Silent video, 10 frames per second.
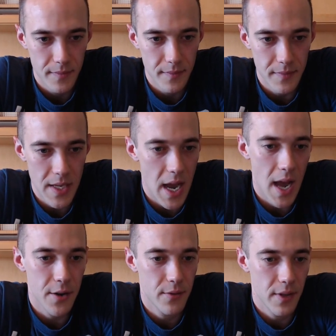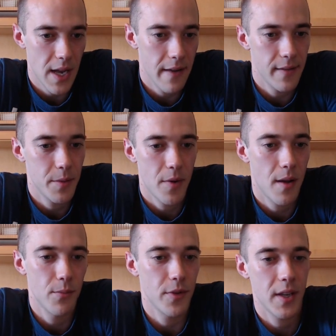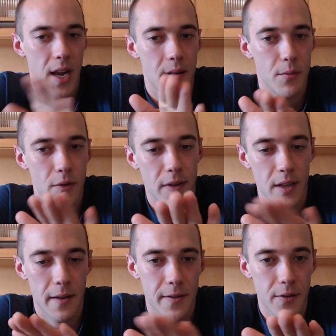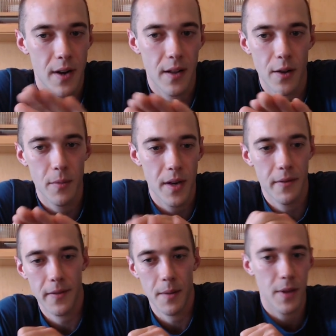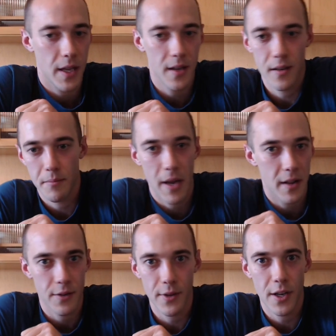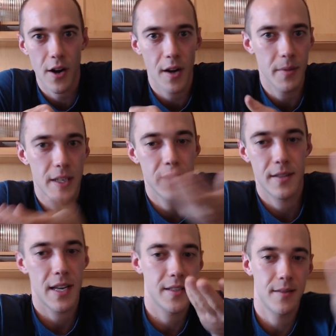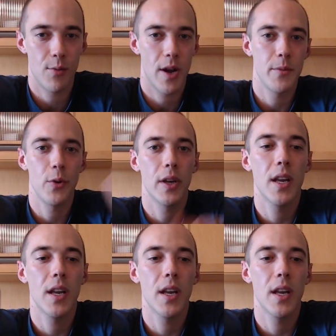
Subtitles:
yeah, I don't really have any problem with the camera moving left and right a little bit if I'm like pedaling really hard, because that's what I'm doing.